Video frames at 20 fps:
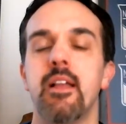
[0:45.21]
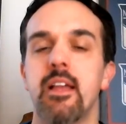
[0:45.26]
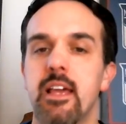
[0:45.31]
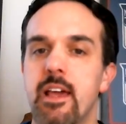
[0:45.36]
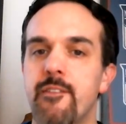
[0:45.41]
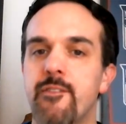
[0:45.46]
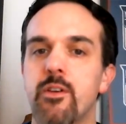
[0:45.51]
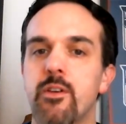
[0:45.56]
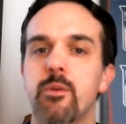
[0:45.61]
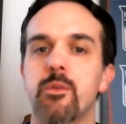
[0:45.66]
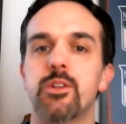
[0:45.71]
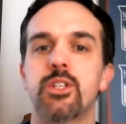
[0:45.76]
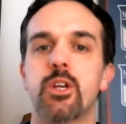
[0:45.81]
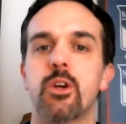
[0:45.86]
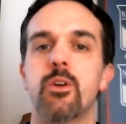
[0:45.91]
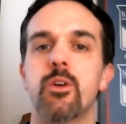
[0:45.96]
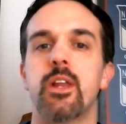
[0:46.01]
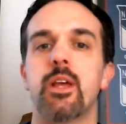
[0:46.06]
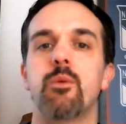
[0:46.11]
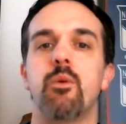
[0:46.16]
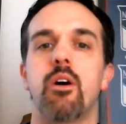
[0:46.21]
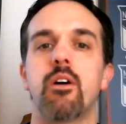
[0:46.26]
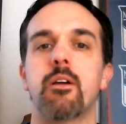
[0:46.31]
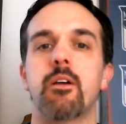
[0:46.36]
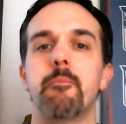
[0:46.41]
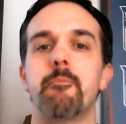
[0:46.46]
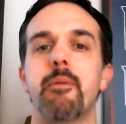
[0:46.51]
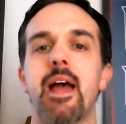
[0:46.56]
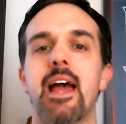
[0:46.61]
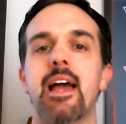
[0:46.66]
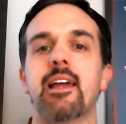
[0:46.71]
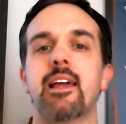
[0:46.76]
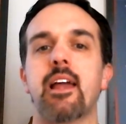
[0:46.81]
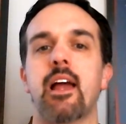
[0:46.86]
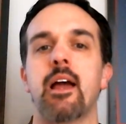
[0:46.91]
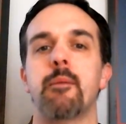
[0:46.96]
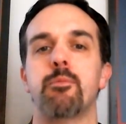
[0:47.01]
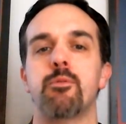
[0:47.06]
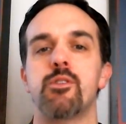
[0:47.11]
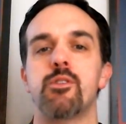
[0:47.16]
If you're returning, welcome back.
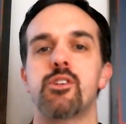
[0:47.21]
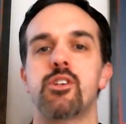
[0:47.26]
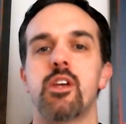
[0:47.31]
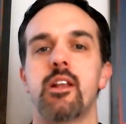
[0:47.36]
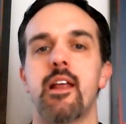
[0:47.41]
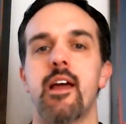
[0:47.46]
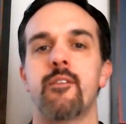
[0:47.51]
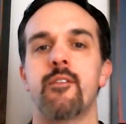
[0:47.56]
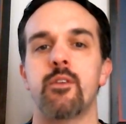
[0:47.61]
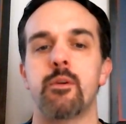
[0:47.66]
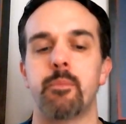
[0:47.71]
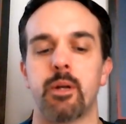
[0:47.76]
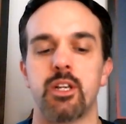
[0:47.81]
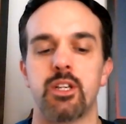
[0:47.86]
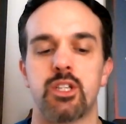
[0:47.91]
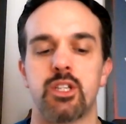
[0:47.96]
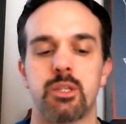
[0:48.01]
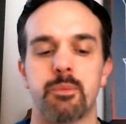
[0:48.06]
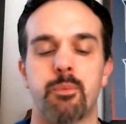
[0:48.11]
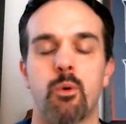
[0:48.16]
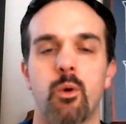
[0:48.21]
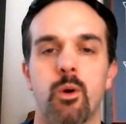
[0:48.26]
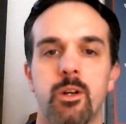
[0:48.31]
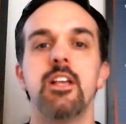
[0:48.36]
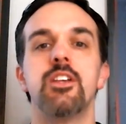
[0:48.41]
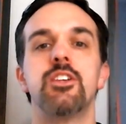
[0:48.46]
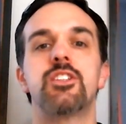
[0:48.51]
I appreciate everybody's support.